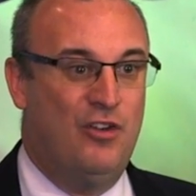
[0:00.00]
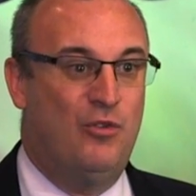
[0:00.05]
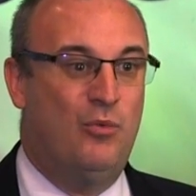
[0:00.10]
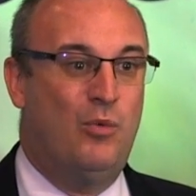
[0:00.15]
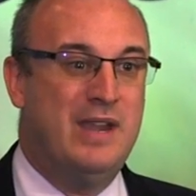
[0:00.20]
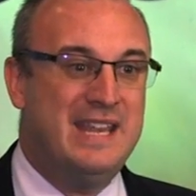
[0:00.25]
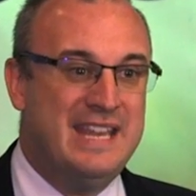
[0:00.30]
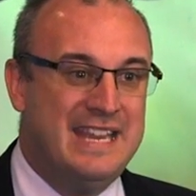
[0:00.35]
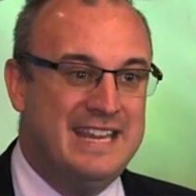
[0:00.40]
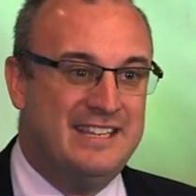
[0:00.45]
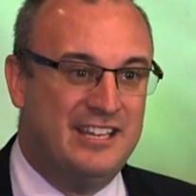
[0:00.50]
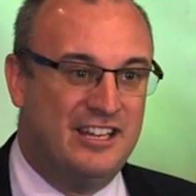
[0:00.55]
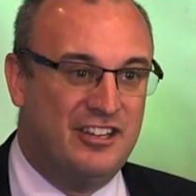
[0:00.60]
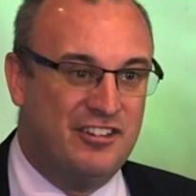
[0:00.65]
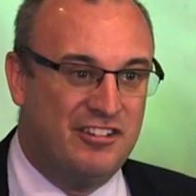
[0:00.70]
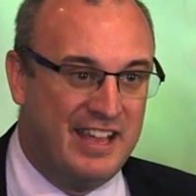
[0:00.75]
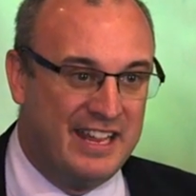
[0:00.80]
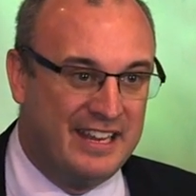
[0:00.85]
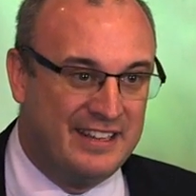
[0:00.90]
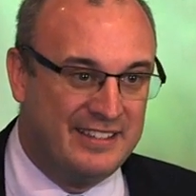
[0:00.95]
We need to
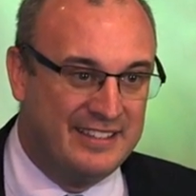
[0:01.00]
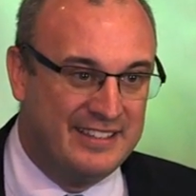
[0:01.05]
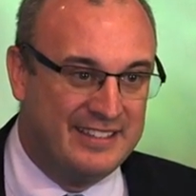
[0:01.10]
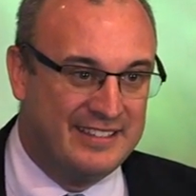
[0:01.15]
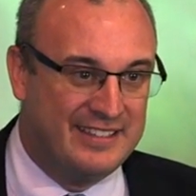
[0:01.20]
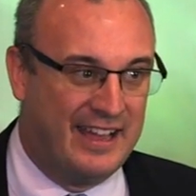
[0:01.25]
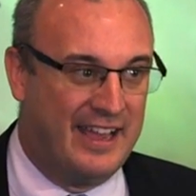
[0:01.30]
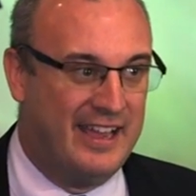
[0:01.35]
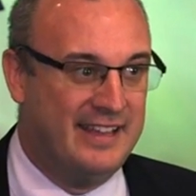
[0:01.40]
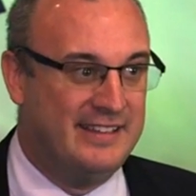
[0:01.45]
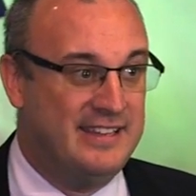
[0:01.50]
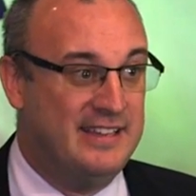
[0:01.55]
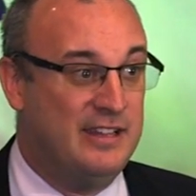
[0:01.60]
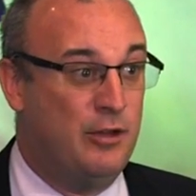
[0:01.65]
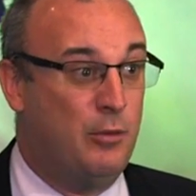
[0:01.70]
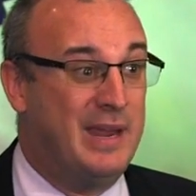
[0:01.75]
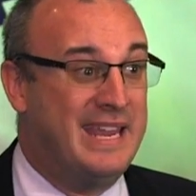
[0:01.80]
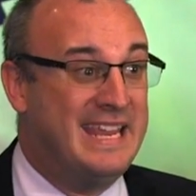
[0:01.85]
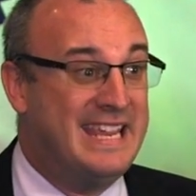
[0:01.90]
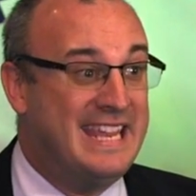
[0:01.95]
create a society
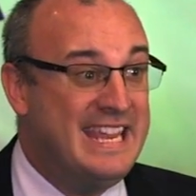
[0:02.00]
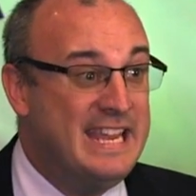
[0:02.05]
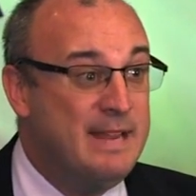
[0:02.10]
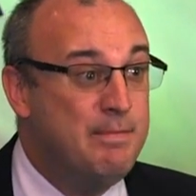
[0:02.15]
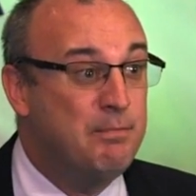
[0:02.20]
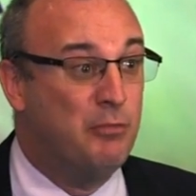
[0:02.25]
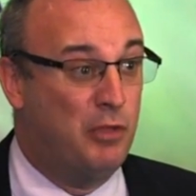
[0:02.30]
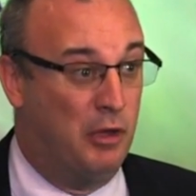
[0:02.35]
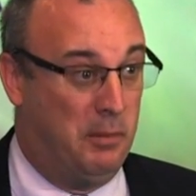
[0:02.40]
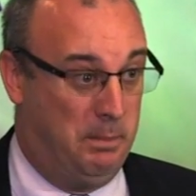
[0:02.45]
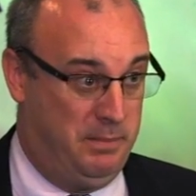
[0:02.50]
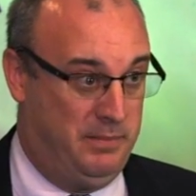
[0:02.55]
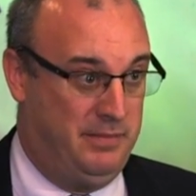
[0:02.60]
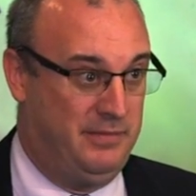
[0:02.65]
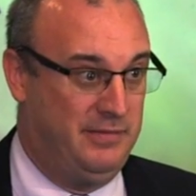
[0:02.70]
that we keep them,